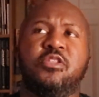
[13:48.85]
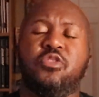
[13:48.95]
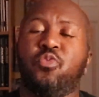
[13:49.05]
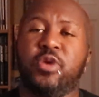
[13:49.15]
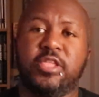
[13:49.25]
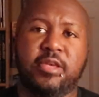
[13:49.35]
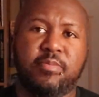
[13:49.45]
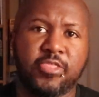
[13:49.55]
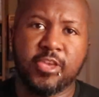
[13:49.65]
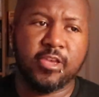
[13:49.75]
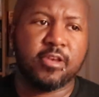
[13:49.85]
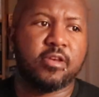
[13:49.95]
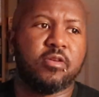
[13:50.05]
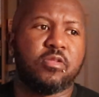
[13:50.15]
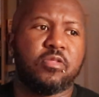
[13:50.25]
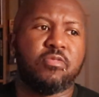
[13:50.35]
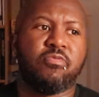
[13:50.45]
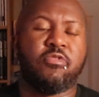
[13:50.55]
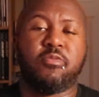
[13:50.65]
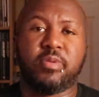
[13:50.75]
the way they think,
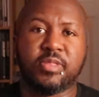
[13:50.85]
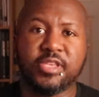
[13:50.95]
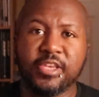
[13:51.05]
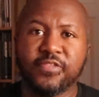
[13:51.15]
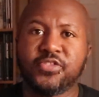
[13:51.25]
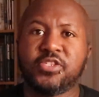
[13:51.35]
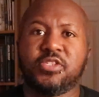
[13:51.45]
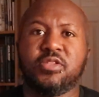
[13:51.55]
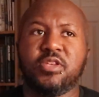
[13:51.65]
their beliefs.